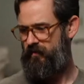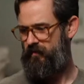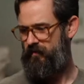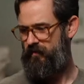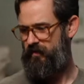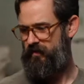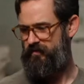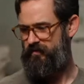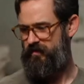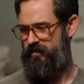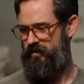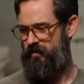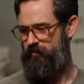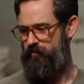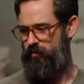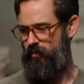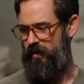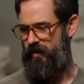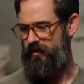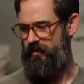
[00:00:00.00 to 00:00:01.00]
All right, so I'm going to
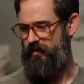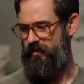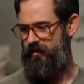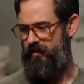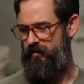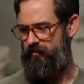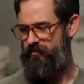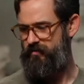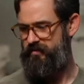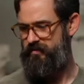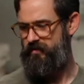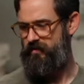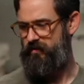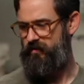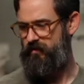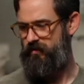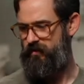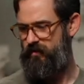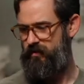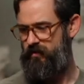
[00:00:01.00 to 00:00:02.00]
brighten it up just a
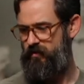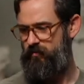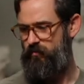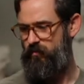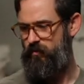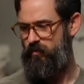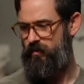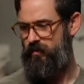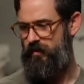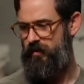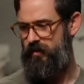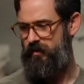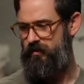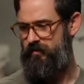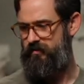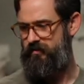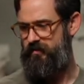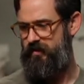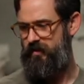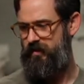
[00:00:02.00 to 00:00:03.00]
little more, add
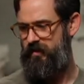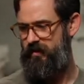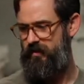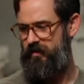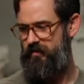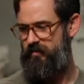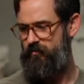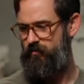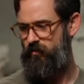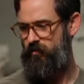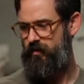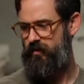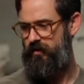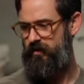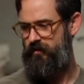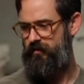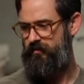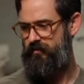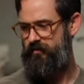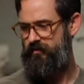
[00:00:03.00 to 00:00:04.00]
just a hint more
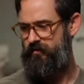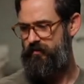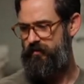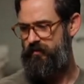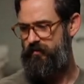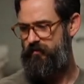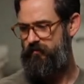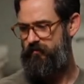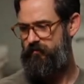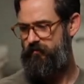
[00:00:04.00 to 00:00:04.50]
yellow to it